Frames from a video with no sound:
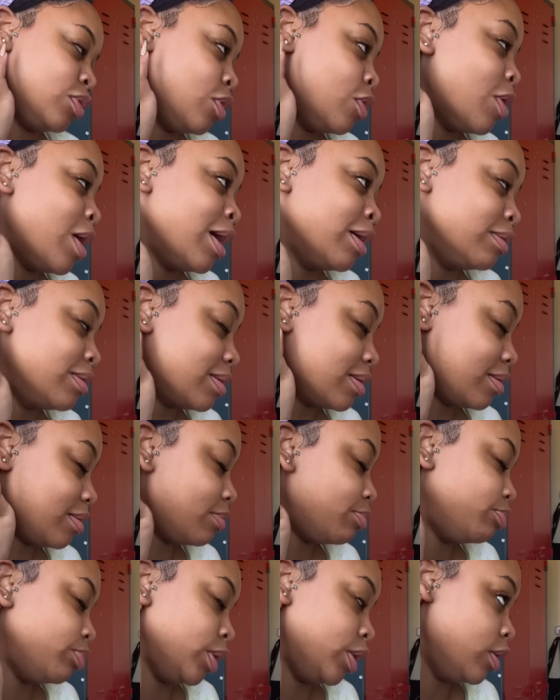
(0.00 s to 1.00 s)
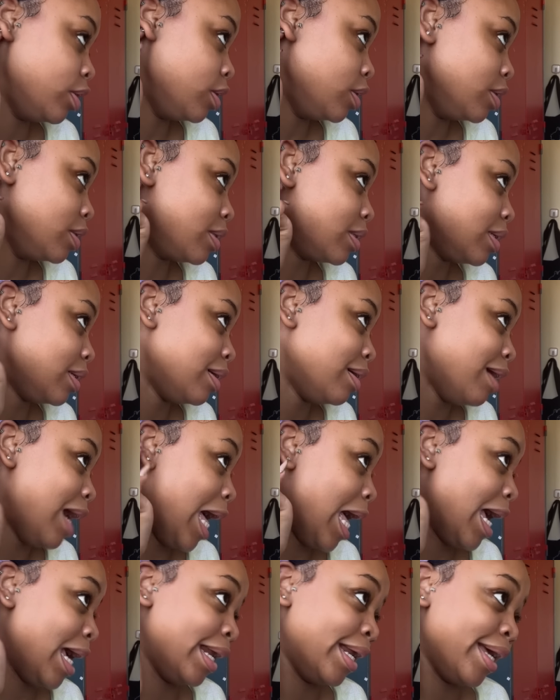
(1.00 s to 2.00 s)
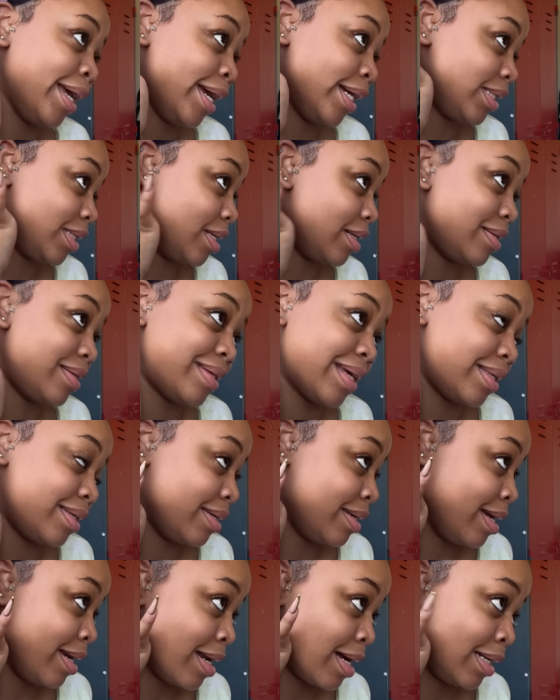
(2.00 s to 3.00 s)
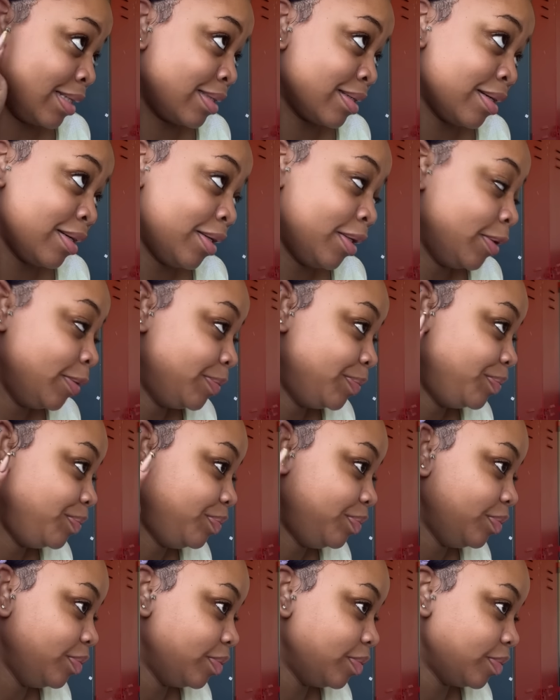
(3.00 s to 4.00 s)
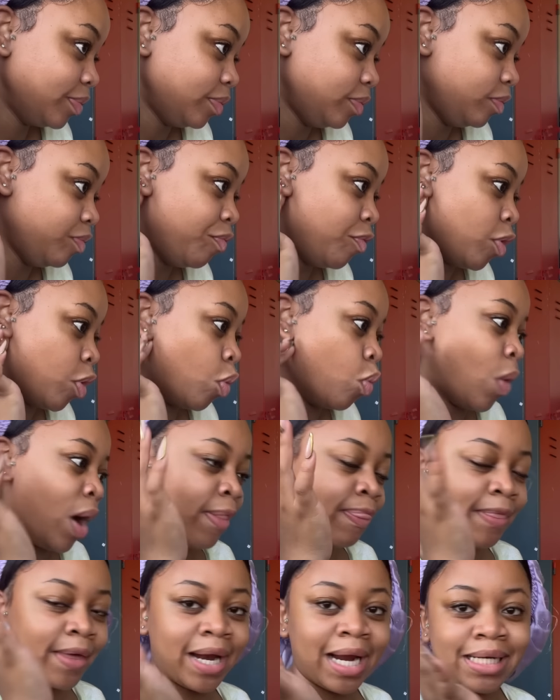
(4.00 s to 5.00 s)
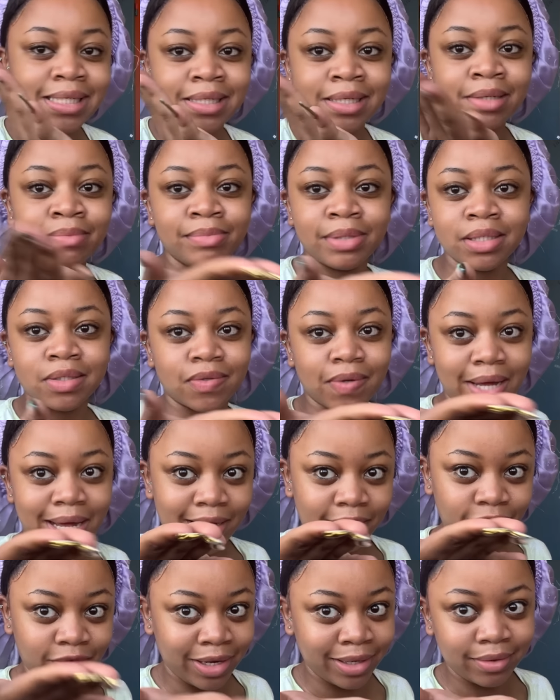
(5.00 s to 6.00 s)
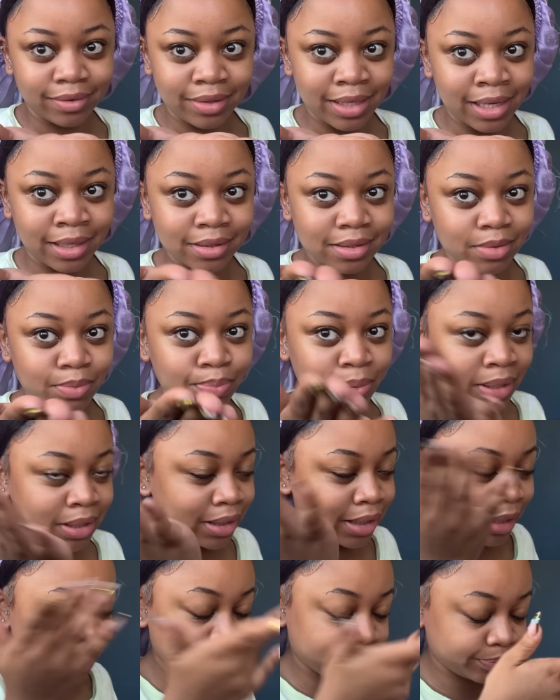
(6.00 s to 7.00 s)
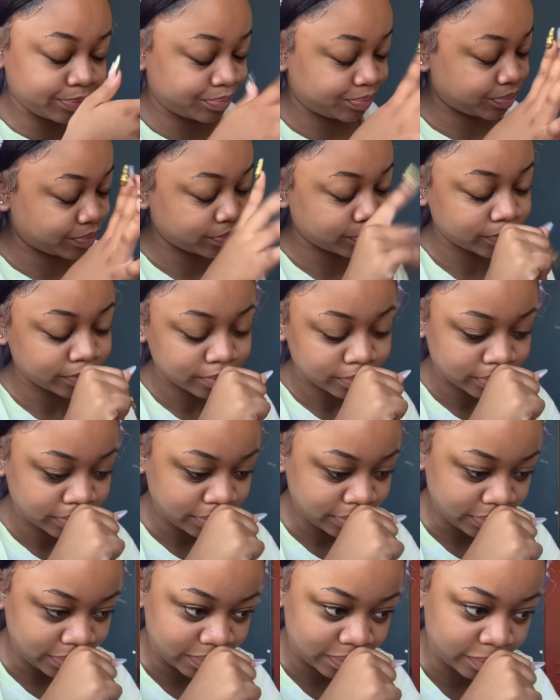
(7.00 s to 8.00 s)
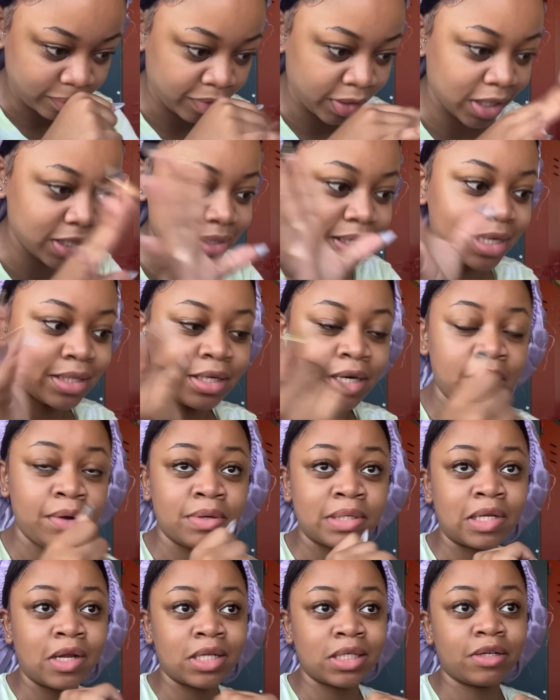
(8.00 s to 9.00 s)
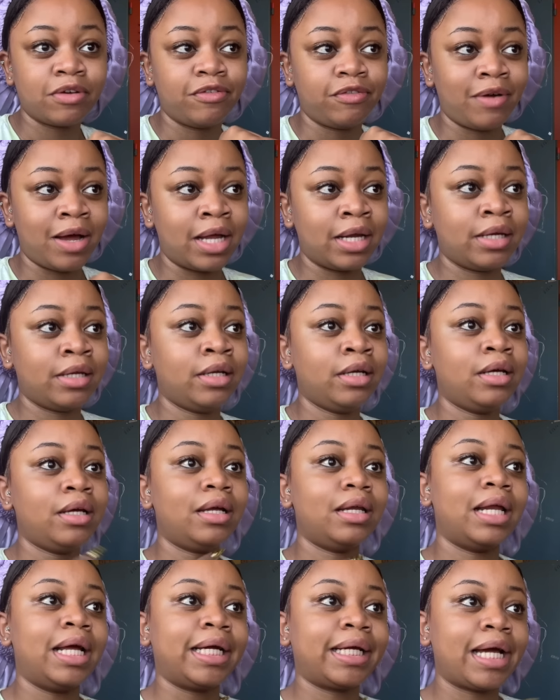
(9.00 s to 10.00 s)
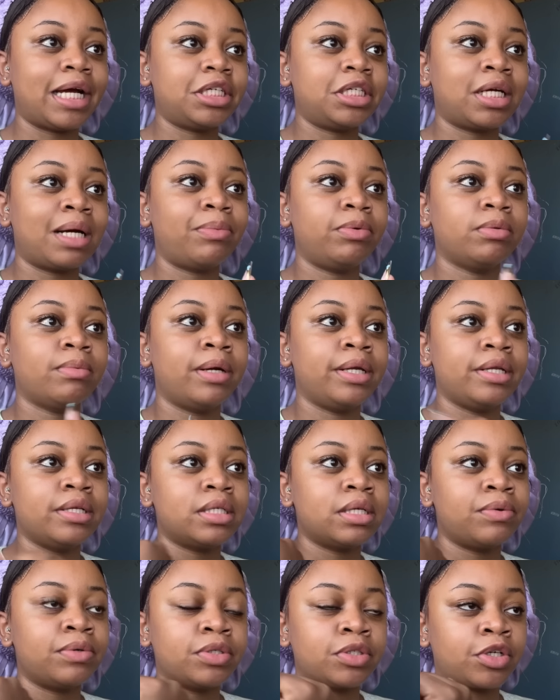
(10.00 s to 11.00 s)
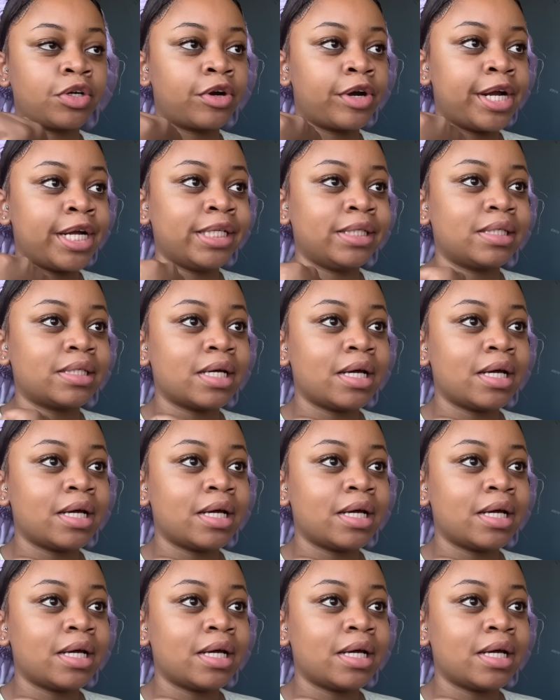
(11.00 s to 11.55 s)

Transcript: go out because i had a hectic saturday night one that i didn't mean to have at that but uh, saturday was lots of fun like catching up with Mandisa was great